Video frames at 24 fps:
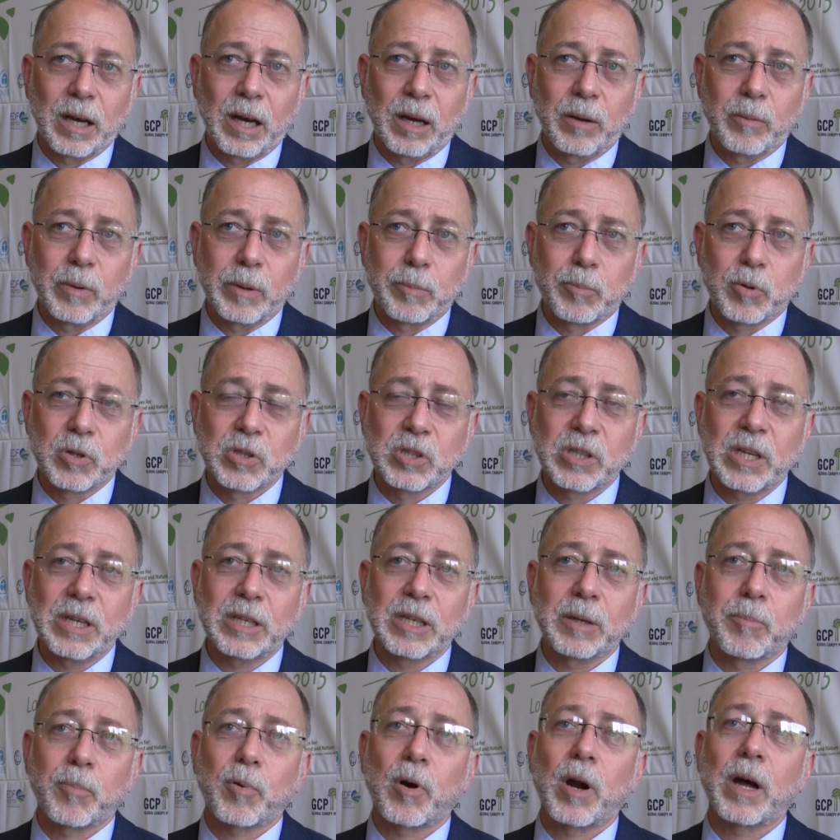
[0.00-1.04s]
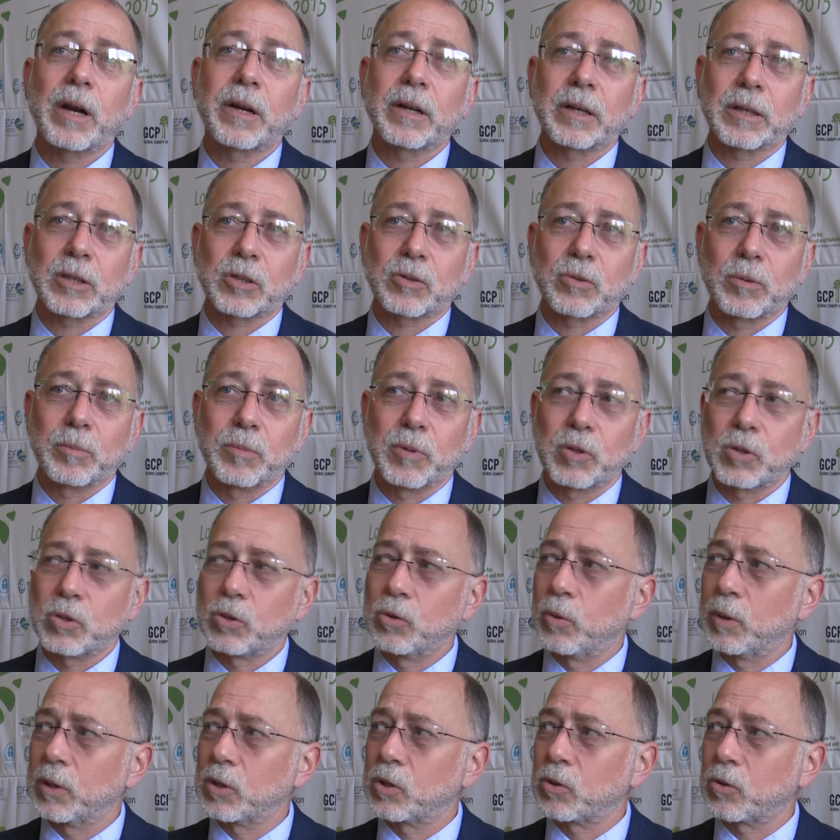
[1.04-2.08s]
And we presented products from those
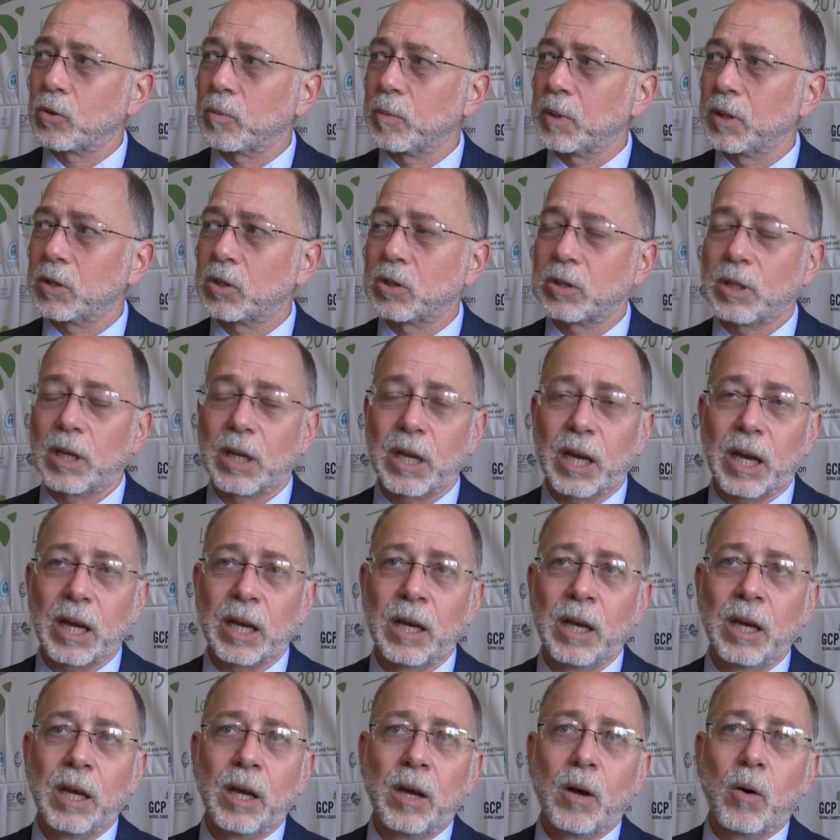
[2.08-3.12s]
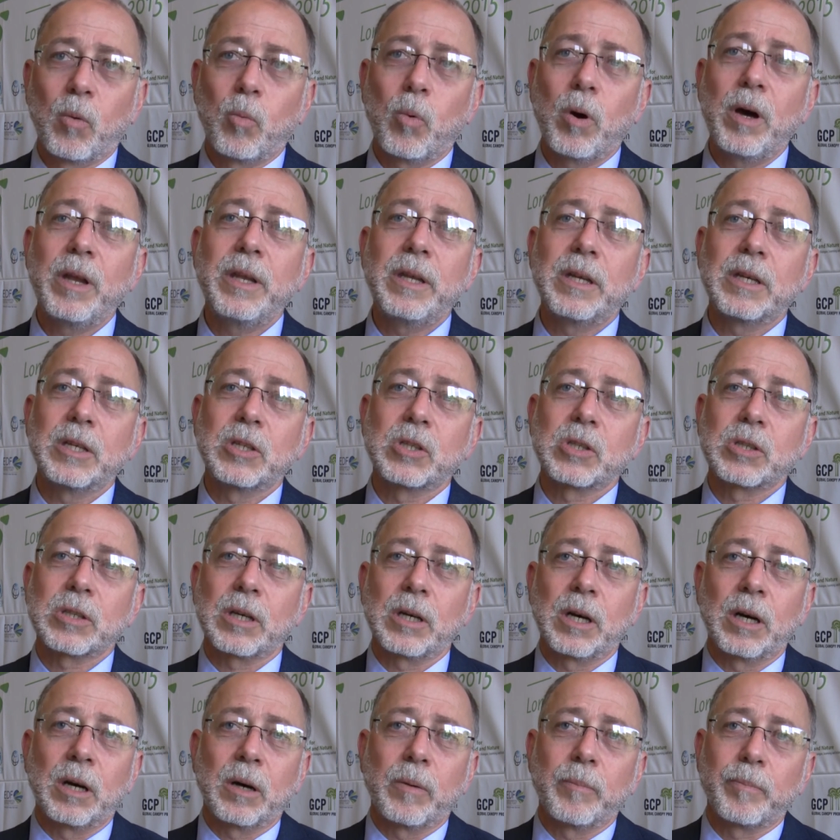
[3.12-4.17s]
new instruments today. One is
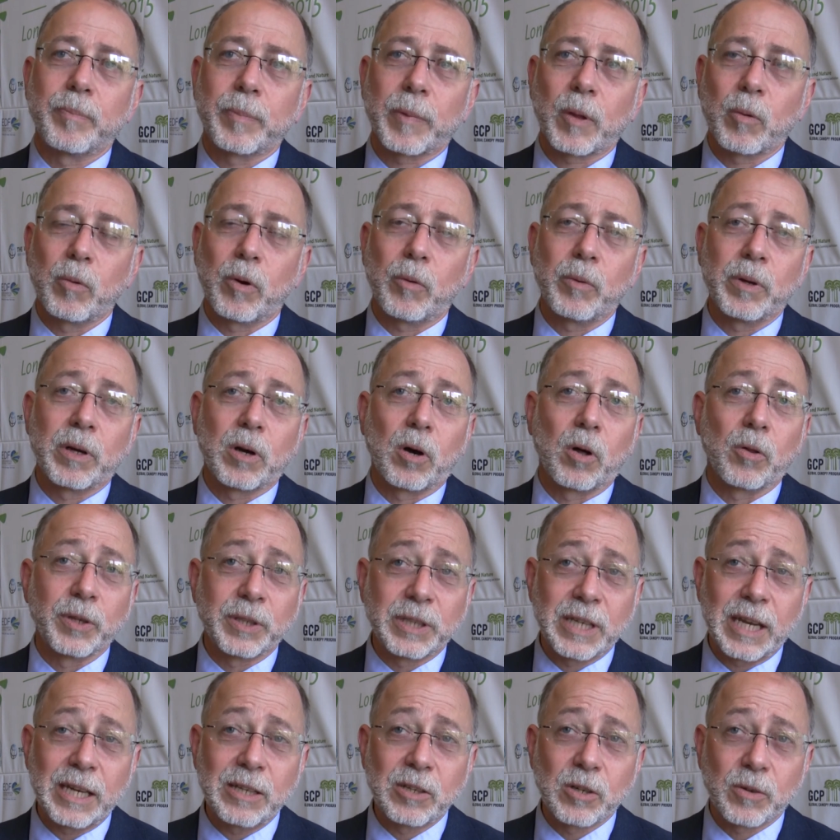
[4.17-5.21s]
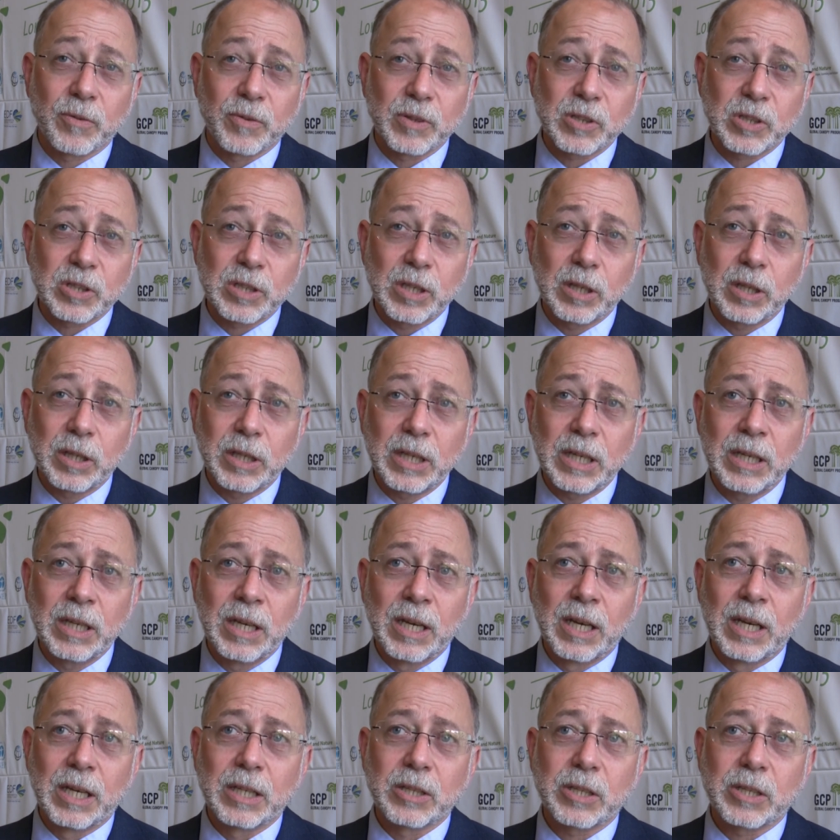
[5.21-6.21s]
what we call the tenure facility.